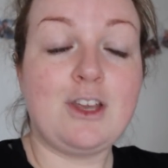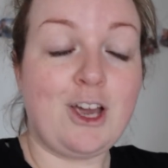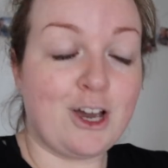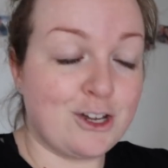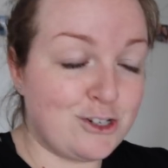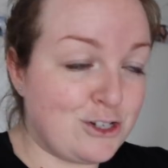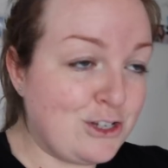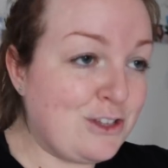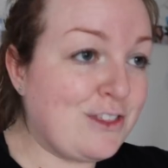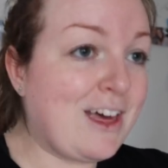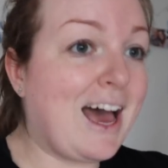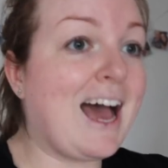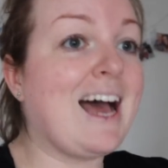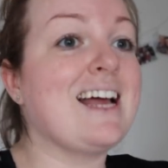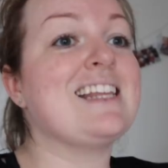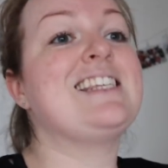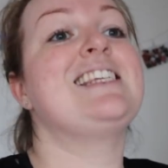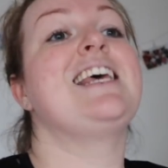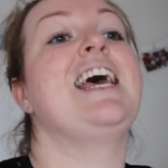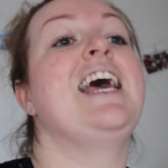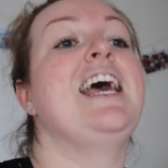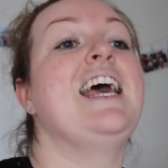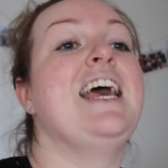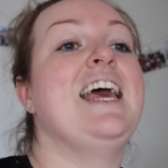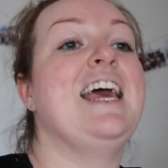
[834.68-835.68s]
I do
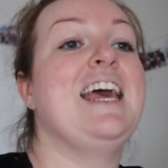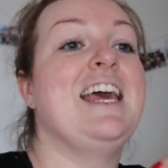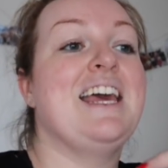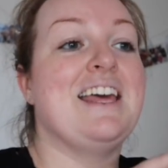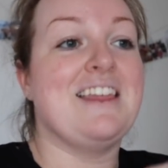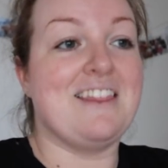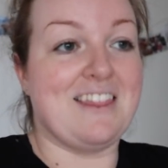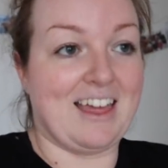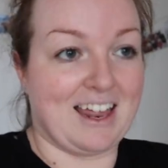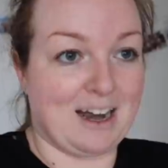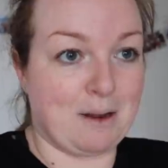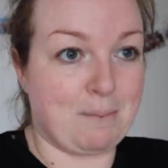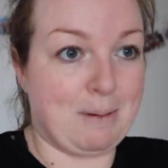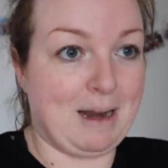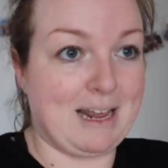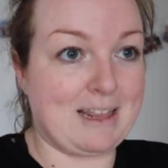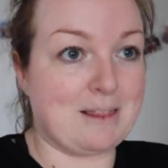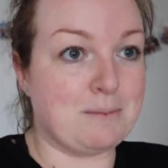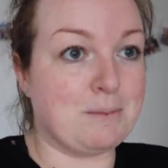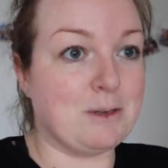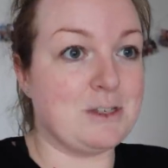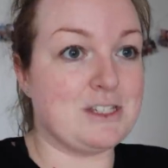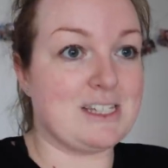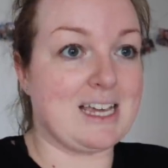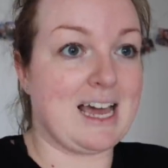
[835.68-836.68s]
that, then I play
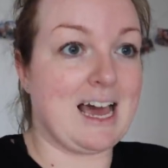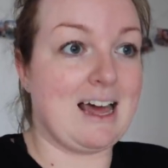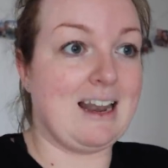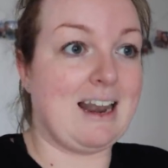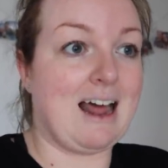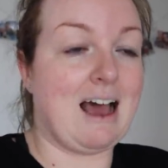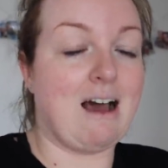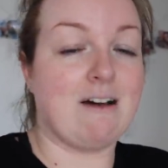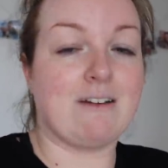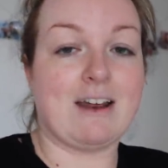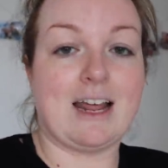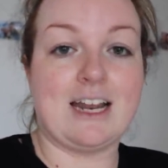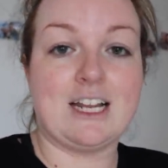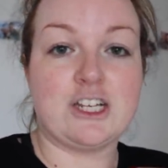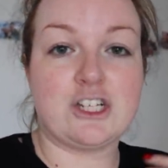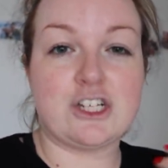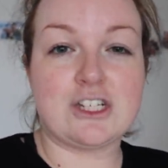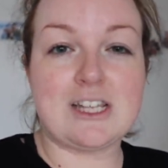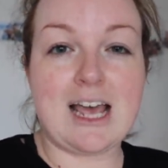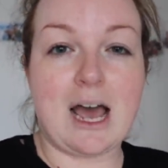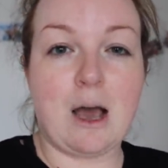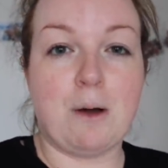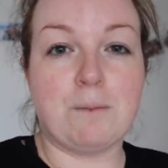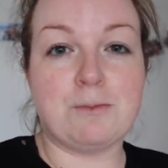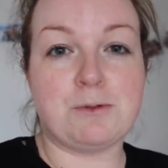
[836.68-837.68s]
the music out loud and it
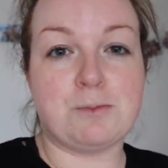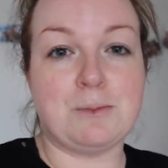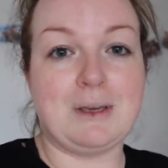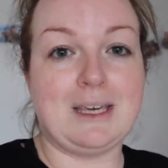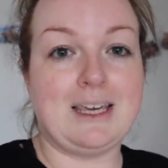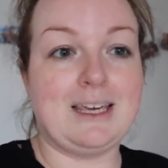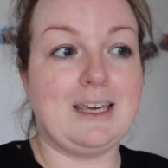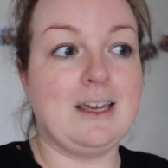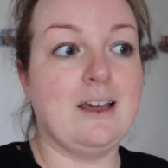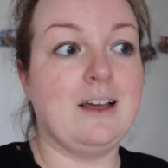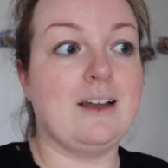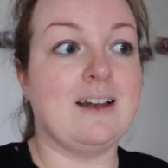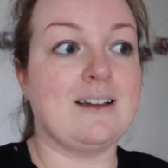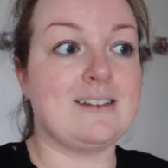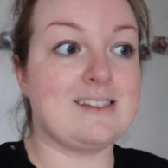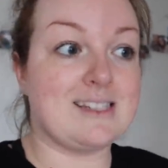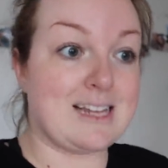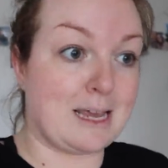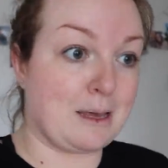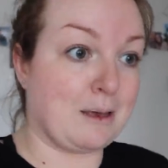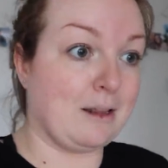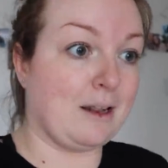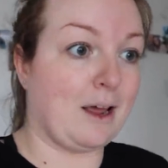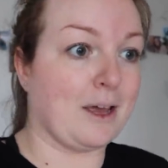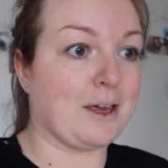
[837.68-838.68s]
just helps me
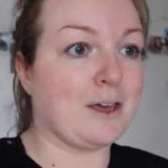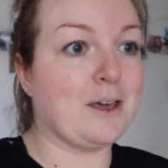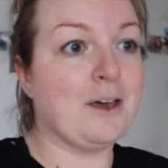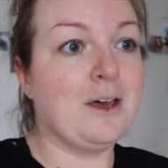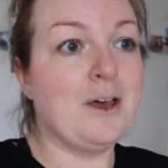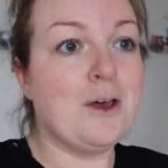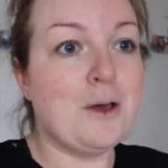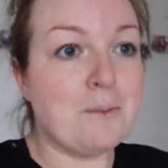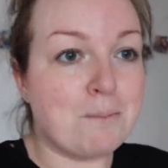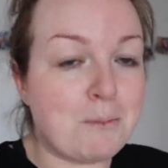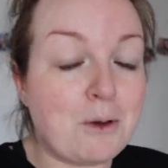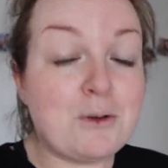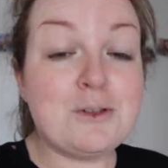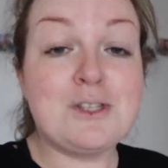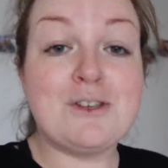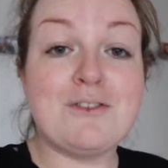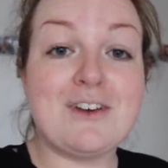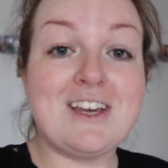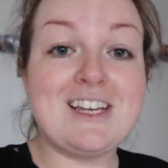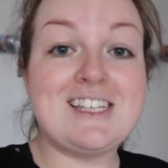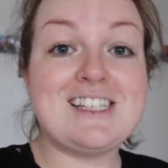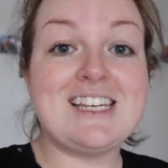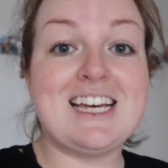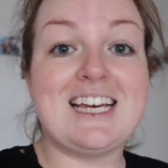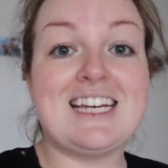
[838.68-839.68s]
stay like
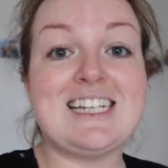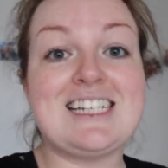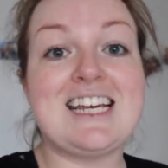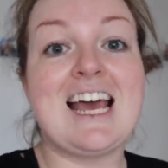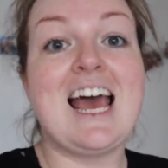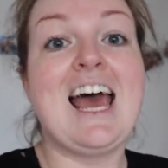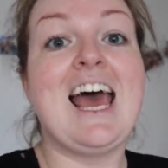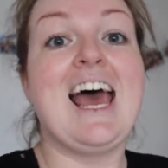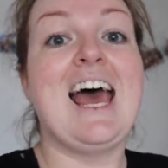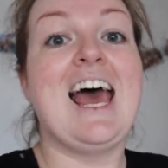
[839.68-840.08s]
motivated.